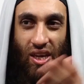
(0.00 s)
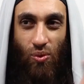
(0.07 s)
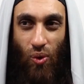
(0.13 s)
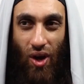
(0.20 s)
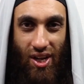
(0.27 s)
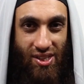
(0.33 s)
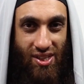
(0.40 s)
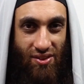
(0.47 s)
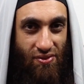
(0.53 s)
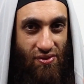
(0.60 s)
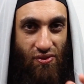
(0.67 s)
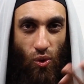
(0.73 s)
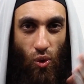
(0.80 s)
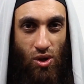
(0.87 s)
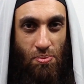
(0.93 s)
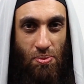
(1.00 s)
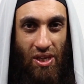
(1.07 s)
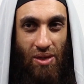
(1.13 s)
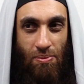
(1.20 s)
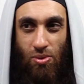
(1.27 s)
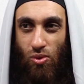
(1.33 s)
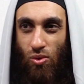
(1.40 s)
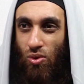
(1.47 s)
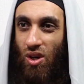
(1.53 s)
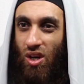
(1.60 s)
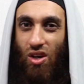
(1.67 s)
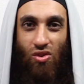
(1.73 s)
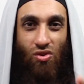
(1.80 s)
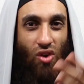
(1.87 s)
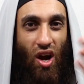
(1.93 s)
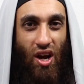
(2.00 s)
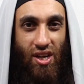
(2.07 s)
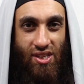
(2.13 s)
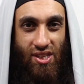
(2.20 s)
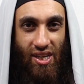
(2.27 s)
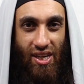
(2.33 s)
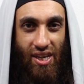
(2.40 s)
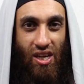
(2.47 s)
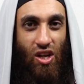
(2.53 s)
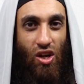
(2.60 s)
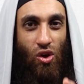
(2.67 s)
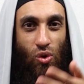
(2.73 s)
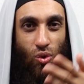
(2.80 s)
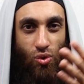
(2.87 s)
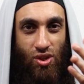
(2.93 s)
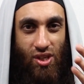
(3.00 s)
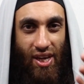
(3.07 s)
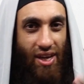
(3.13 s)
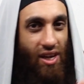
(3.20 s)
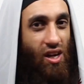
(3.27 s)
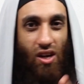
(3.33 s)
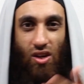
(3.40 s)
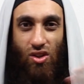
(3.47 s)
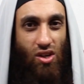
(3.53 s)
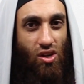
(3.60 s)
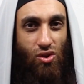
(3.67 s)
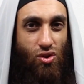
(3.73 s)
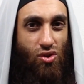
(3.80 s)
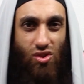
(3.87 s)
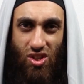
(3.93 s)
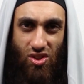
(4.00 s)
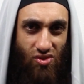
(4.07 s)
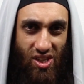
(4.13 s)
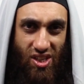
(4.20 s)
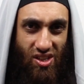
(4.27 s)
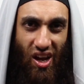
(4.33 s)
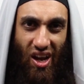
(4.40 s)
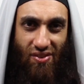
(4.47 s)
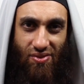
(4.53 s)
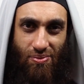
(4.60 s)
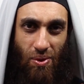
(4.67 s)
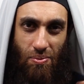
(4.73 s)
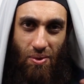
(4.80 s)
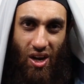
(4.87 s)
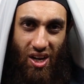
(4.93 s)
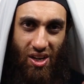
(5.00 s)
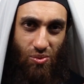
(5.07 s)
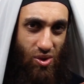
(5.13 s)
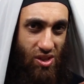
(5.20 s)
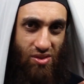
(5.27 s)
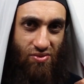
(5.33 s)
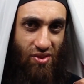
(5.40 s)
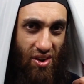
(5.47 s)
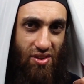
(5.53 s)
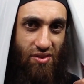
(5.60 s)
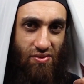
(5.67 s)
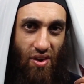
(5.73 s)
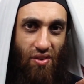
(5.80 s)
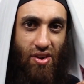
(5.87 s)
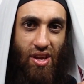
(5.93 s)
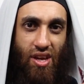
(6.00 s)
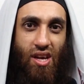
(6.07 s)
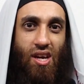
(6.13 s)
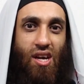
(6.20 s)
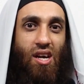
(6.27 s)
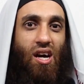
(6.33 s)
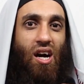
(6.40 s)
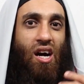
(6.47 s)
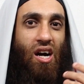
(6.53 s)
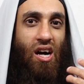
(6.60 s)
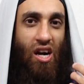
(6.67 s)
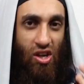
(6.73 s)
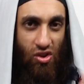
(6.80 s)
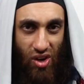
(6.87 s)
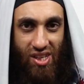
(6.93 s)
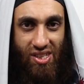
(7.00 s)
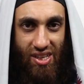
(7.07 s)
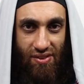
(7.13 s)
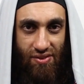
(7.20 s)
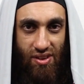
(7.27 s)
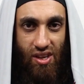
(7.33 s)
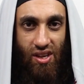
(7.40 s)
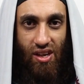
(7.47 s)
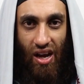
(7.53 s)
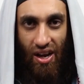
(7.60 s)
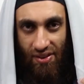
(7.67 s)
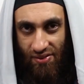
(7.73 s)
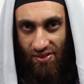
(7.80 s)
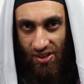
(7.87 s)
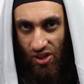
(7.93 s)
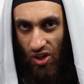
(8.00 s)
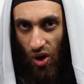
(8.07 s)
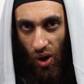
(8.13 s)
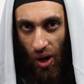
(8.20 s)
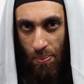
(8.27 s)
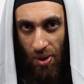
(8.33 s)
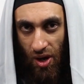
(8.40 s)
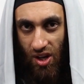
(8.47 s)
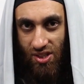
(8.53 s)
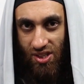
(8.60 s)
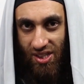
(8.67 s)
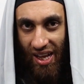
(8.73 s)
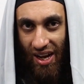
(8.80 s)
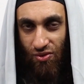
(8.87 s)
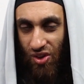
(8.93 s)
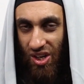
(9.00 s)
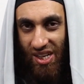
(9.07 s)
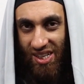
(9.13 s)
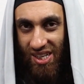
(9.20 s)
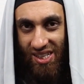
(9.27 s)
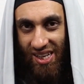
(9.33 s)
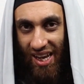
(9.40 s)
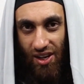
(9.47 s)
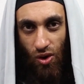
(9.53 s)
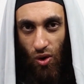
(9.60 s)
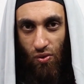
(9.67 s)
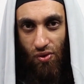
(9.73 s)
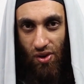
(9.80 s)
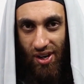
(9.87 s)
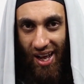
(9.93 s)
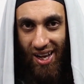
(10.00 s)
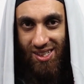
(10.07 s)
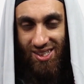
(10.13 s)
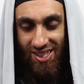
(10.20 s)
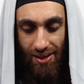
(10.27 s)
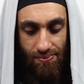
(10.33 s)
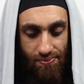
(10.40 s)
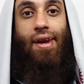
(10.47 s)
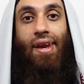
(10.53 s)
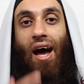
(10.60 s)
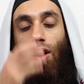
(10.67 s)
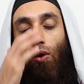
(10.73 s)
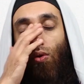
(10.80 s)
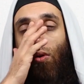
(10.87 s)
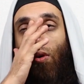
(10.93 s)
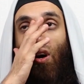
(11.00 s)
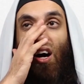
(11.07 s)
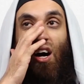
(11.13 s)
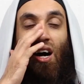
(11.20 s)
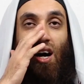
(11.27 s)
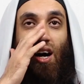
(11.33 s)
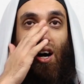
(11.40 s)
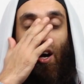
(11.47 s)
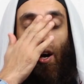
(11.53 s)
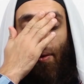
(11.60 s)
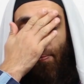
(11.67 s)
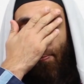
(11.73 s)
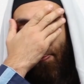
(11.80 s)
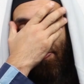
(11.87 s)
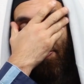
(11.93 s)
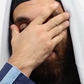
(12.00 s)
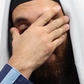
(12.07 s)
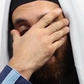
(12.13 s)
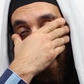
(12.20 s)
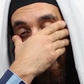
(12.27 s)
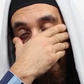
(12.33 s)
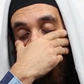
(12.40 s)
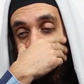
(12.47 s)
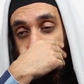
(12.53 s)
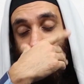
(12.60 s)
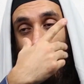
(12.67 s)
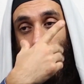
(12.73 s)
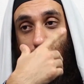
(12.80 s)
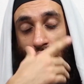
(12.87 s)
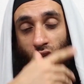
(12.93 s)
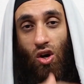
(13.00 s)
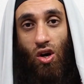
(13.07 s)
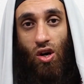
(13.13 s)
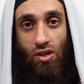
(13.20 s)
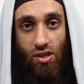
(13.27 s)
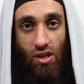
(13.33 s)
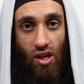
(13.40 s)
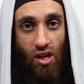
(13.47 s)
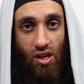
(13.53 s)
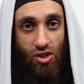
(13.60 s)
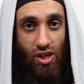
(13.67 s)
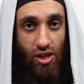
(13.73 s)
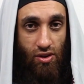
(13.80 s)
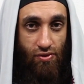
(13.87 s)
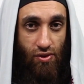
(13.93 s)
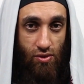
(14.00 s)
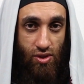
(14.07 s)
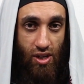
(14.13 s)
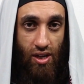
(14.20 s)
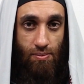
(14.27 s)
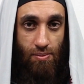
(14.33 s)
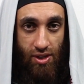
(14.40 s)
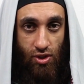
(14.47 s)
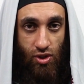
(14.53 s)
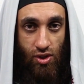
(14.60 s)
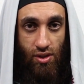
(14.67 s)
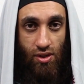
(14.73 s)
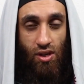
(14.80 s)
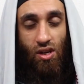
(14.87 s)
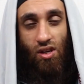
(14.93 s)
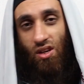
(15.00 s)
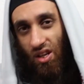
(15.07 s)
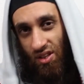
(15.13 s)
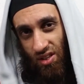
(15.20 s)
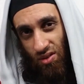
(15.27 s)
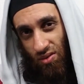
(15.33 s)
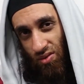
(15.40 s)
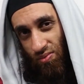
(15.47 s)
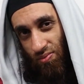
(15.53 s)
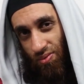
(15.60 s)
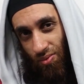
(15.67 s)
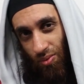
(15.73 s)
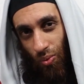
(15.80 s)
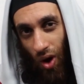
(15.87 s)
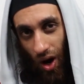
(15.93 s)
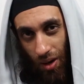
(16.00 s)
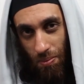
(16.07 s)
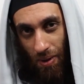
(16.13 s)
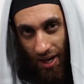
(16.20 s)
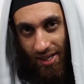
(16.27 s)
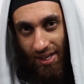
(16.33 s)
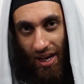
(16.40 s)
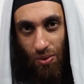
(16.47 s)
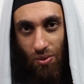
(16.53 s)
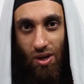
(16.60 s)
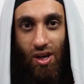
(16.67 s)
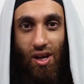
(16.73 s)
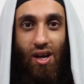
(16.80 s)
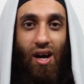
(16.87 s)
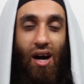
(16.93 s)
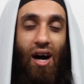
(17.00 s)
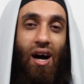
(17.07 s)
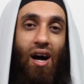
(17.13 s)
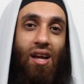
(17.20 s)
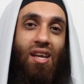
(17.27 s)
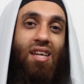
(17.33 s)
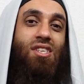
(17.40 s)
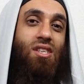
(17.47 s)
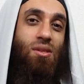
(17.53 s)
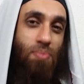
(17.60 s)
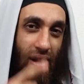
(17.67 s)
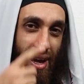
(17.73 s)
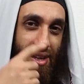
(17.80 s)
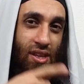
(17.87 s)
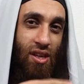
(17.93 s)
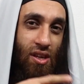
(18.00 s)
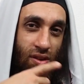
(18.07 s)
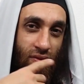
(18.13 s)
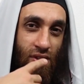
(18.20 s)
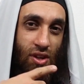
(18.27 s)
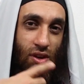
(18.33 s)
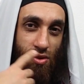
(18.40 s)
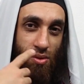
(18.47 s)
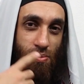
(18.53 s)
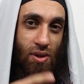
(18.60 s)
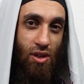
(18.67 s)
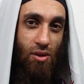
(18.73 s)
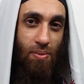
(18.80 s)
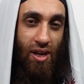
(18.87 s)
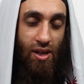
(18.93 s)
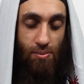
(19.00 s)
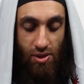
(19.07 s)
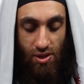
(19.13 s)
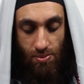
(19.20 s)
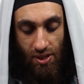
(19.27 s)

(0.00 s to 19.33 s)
He went and fought people, rioting, looting. You know, you can just read his life. Barbahari was very, very aggressive. And, you know, a person that really didn't take no for an answer. Now, as you heard Sheikh al-Fawzan mention, and this is a while back now, let's just play the video to bring you back up to